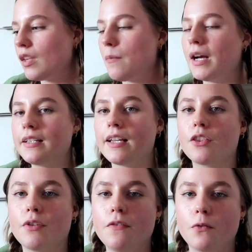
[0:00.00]
But it's
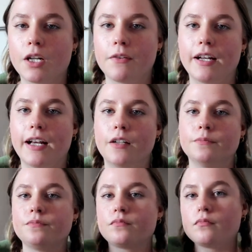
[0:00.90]
like 3:40 right
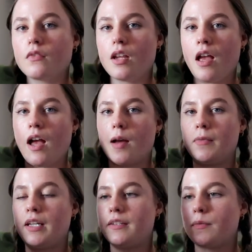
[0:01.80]
now. I'm
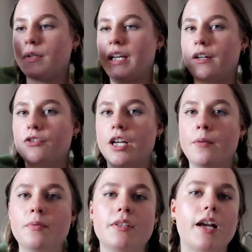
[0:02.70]
eating some potato chips.